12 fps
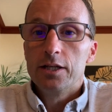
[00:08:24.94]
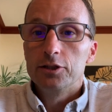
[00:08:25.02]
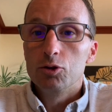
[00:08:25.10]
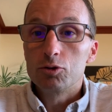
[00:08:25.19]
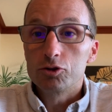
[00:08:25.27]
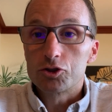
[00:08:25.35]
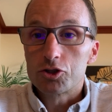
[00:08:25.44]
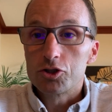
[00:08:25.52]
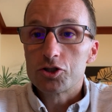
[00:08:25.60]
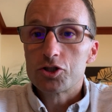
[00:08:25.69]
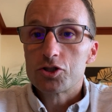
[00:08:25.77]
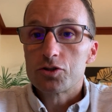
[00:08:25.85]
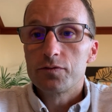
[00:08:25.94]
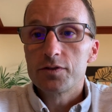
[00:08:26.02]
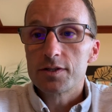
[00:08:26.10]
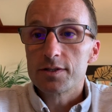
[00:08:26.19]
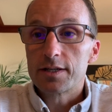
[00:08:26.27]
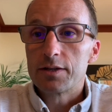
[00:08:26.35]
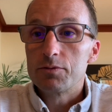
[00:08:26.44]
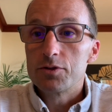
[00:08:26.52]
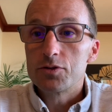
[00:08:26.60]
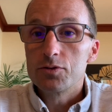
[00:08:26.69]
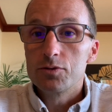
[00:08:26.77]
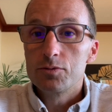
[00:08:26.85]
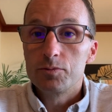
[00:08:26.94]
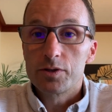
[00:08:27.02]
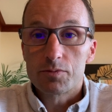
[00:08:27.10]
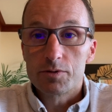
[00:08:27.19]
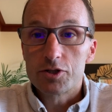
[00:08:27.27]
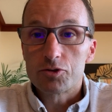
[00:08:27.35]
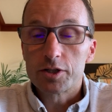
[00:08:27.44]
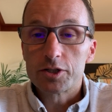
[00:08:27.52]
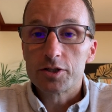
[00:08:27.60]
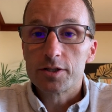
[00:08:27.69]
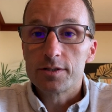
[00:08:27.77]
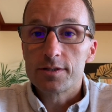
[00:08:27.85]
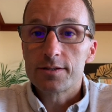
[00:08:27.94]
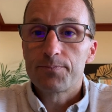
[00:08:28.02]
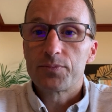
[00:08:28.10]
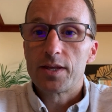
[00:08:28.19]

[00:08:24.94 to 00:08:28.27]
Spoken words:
Local church services can resume with restrictions.